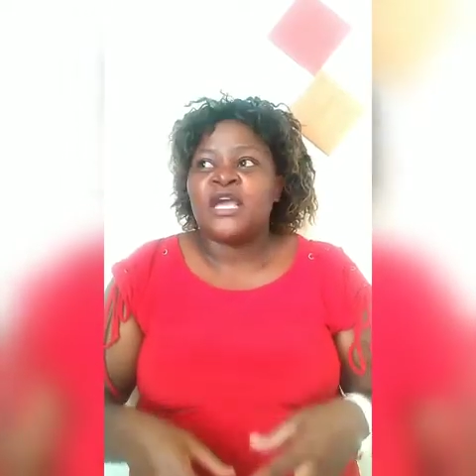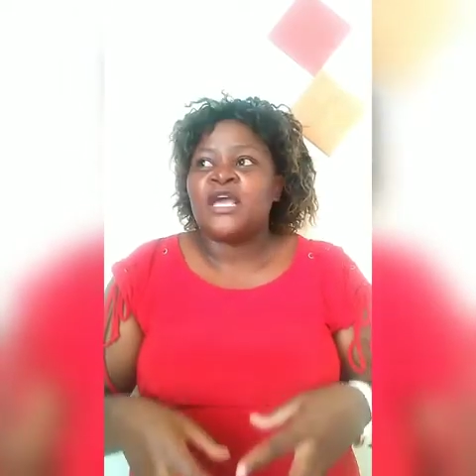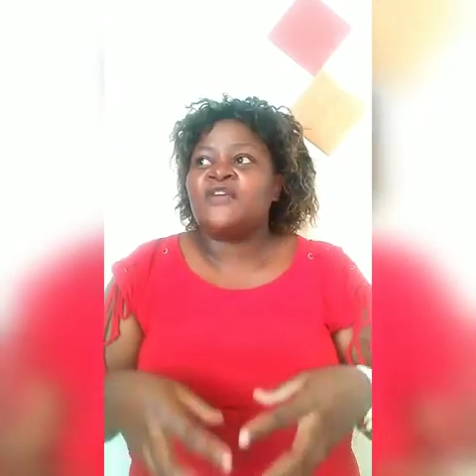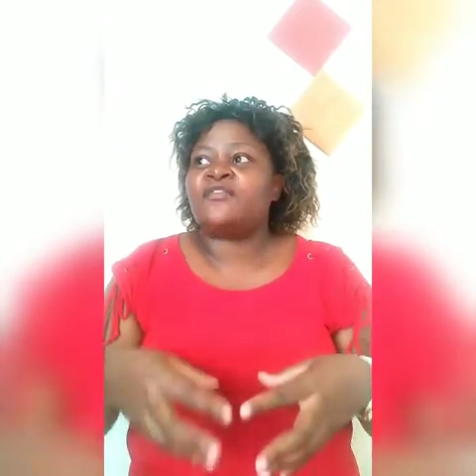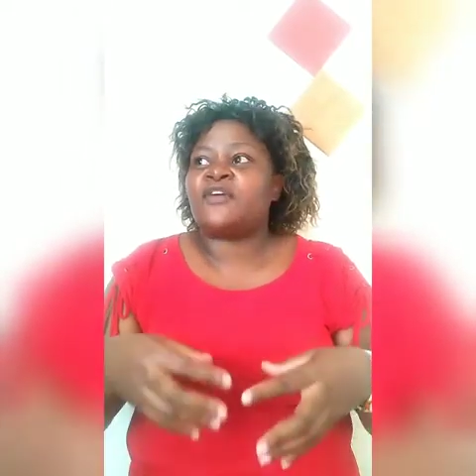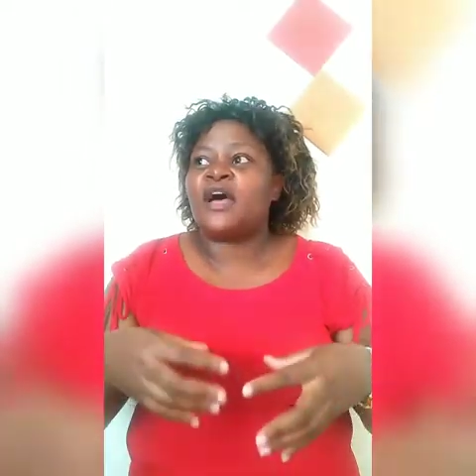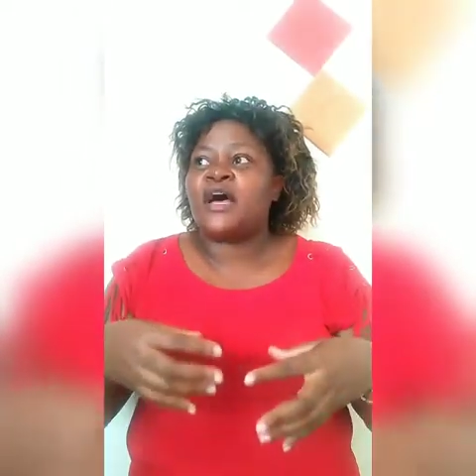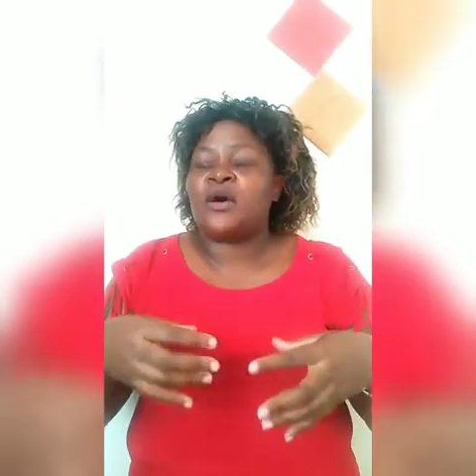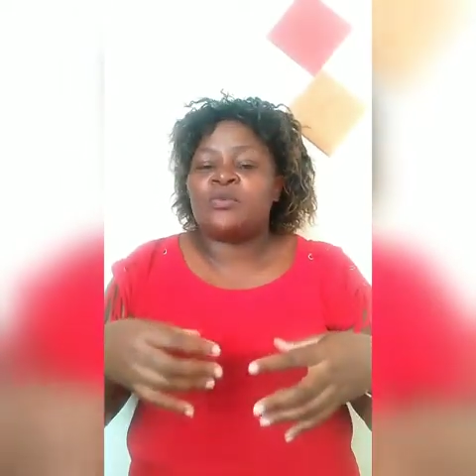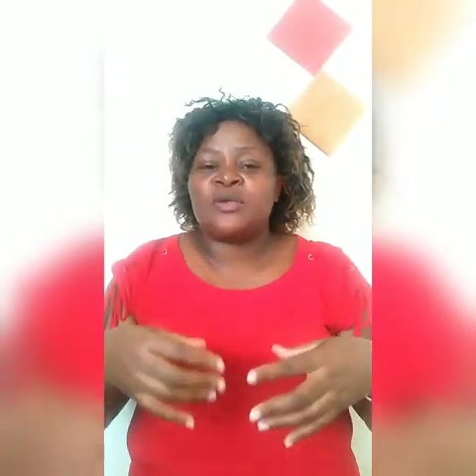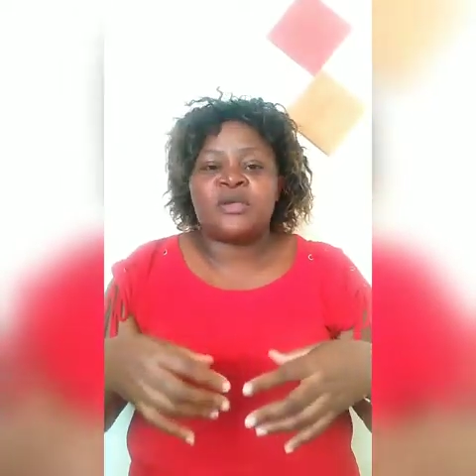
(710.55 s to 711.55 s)
If
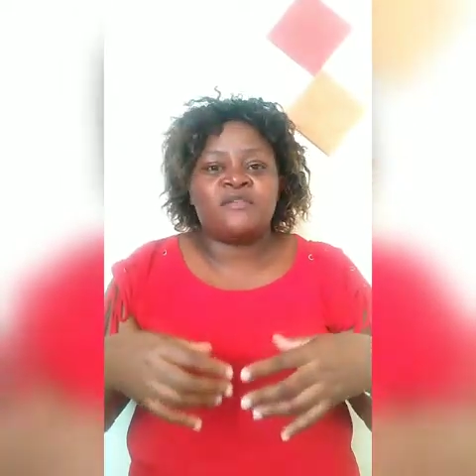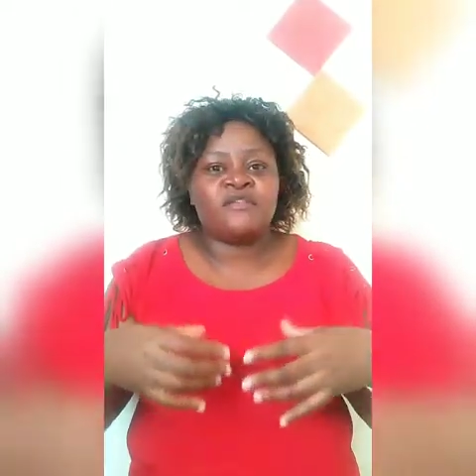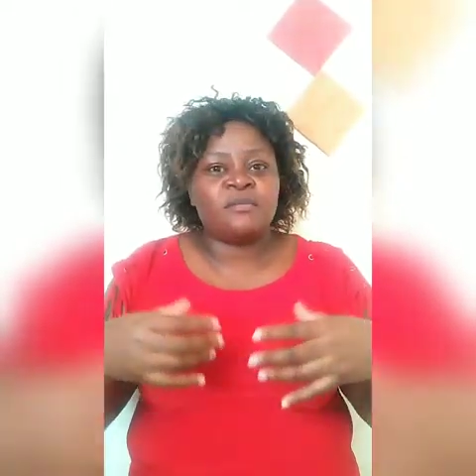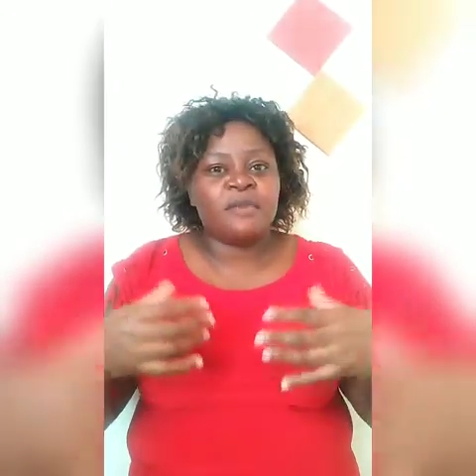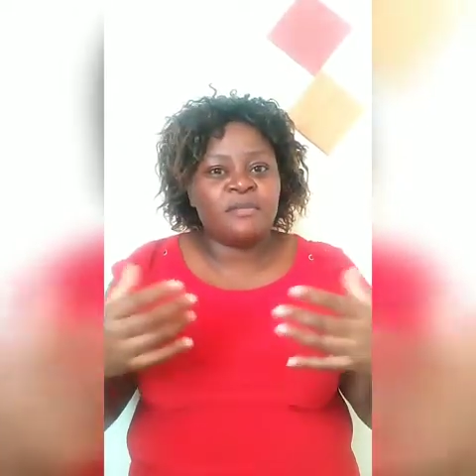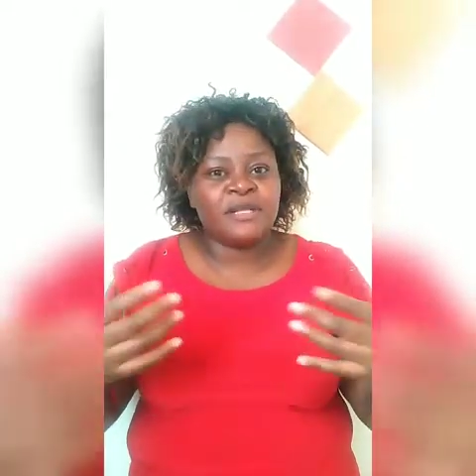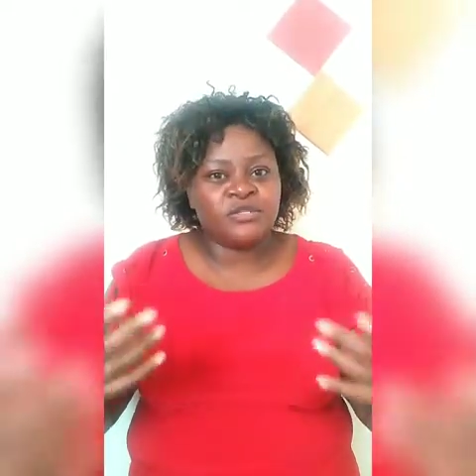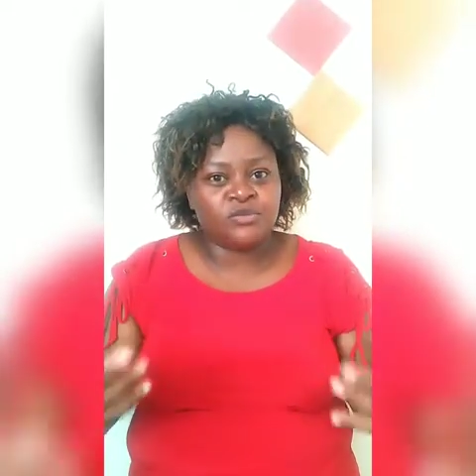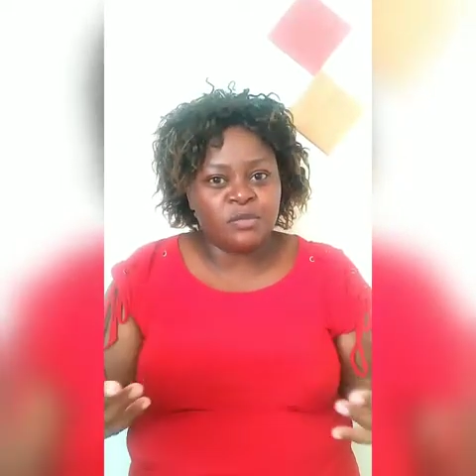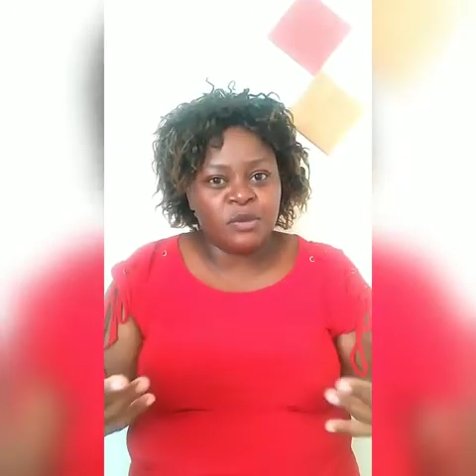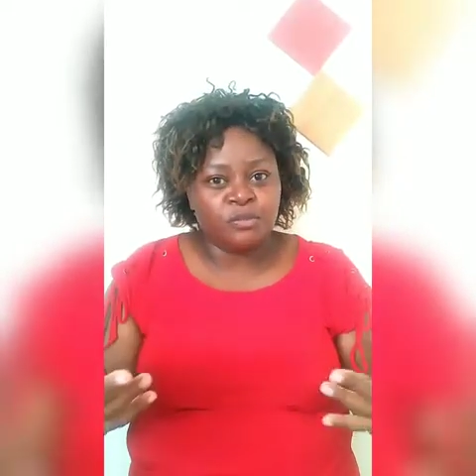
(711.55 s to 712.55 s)
we're giving maybe
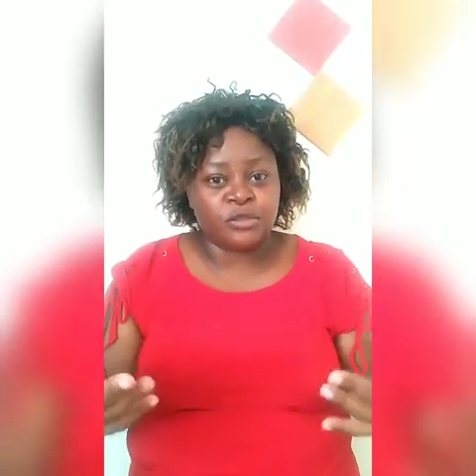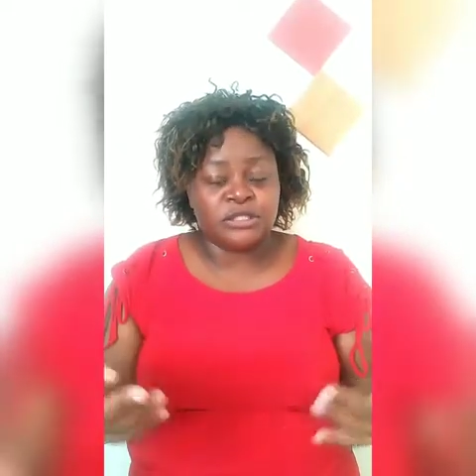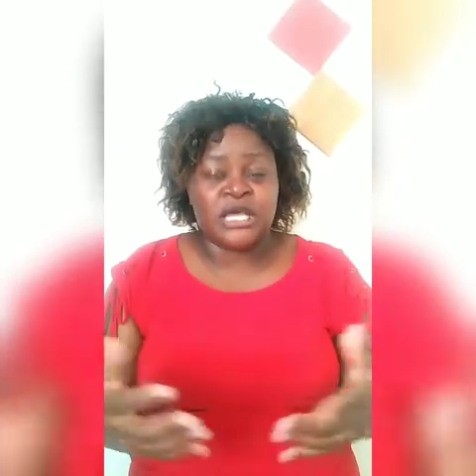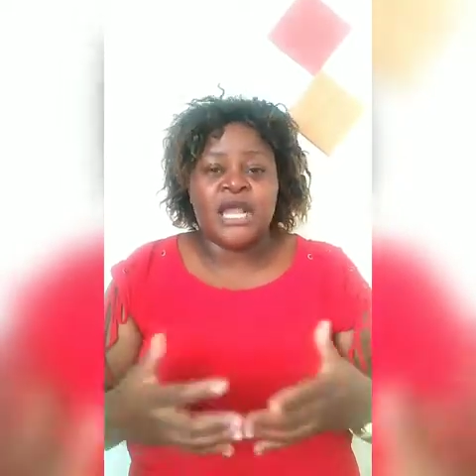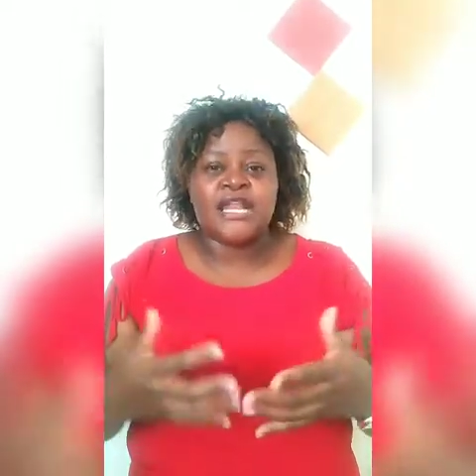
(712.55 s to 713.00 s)
swimming pools,